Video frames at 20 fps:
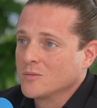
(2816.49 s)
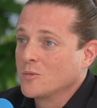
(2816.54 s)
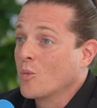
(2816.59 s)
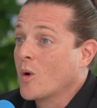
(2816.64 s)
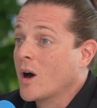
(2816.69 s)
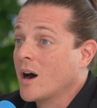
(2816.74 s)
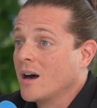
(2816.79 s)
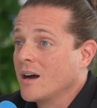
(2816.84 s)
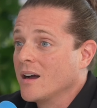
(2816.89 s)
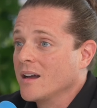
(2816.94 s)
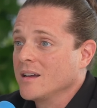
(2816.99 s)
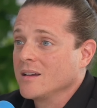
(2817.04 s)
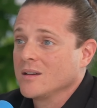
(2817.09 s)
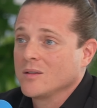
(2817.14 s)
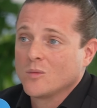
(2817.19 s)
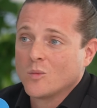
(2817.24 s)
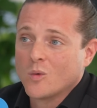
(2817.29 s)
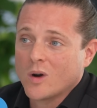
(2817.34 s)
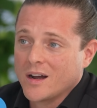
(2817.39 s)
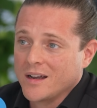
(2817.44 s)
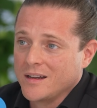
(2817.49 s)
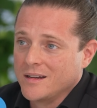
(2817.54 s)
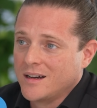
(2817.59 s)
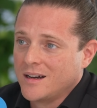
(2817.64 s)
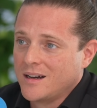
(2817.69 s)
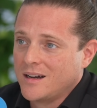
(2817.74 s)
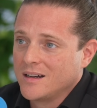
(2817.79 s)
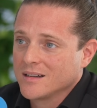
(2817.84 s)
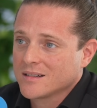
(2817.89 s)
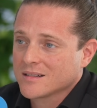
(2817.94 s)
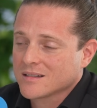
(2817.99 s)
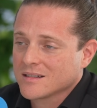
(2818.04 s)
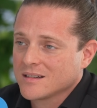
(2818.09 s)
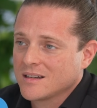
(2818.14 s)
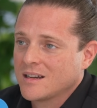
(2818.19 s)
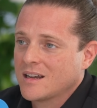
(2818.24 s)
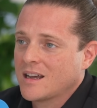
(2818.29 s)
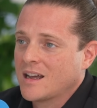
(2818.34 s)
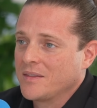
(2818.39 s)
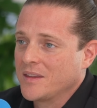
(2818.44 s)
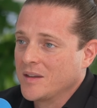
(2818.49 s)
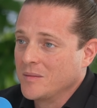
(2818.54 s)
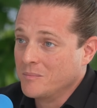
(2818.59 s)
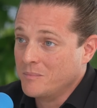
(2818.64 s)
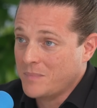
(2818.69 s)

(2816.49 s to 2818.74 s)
Why? Why not? And then